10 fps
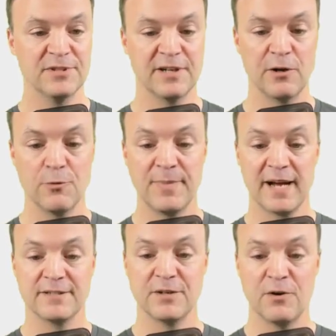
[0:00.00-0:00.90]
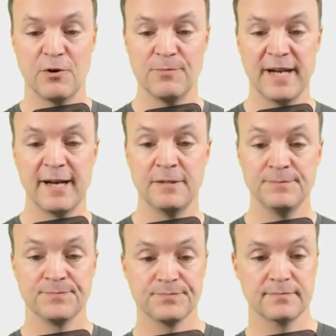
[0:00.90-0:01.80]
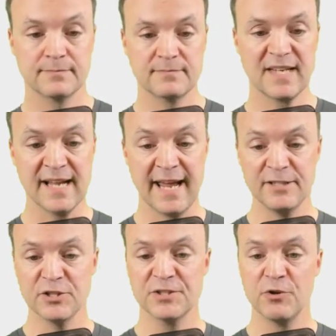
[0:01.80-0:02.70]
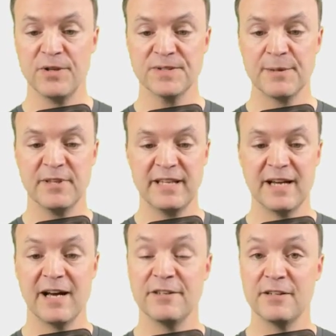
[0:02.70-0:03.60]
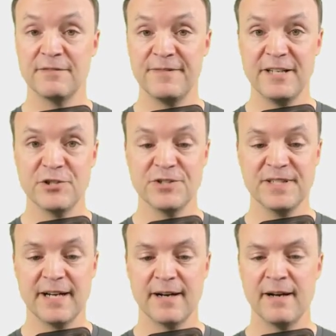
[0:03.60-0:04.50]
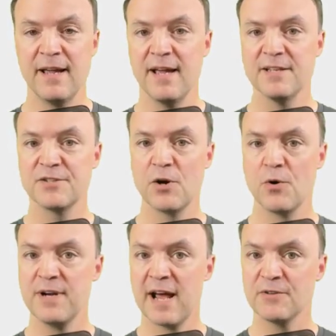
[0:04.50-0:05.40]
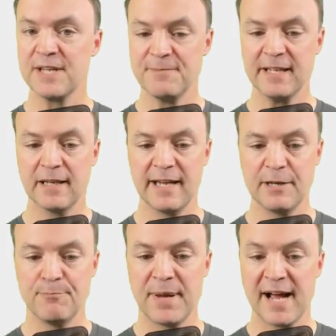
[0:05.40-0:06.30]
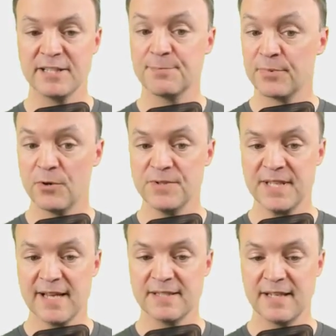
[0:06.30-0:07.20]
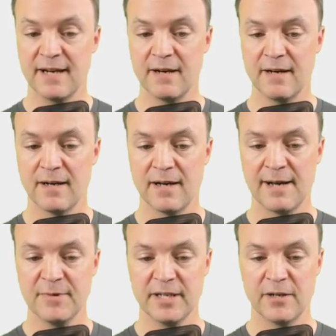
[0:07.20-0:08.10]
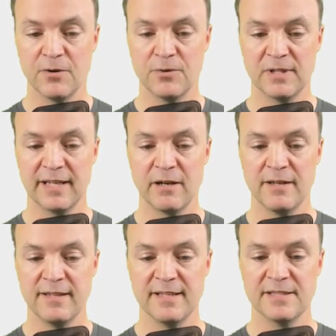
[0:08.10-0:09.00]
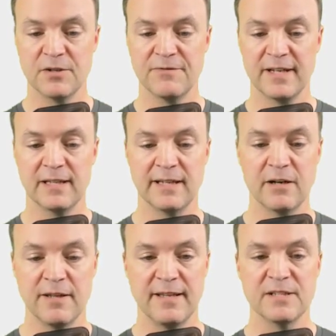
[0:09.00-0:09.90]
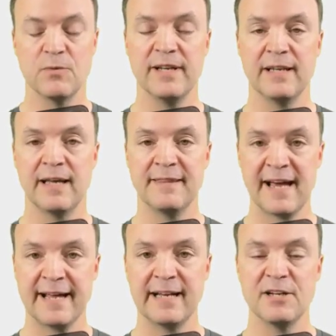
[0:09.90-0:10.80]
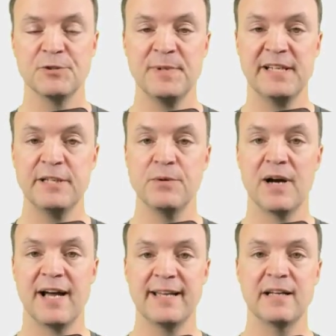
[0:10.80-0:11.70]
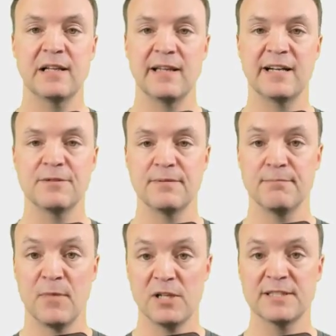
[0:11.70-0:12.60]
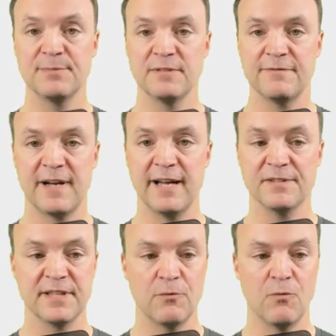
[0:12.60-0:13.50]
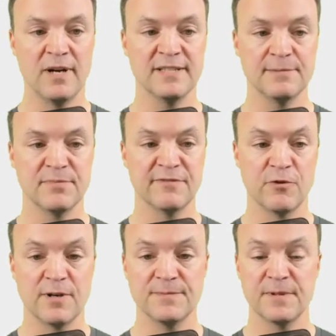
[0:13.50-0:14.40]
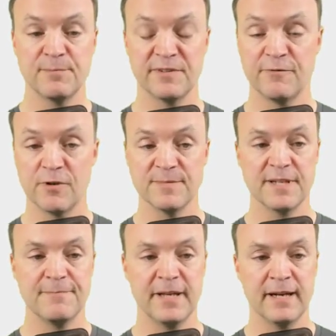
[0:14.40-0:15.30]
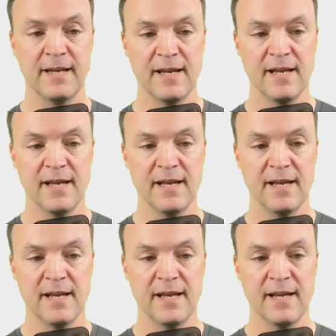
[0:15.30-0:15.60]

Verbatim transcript: I'm just going to go back to home now and just show you some of the other features here. So now something like batch process here, I'm going to go click on this. So if I click on this, what that allows me to do, I can collect multiple files at once and perform, perform something.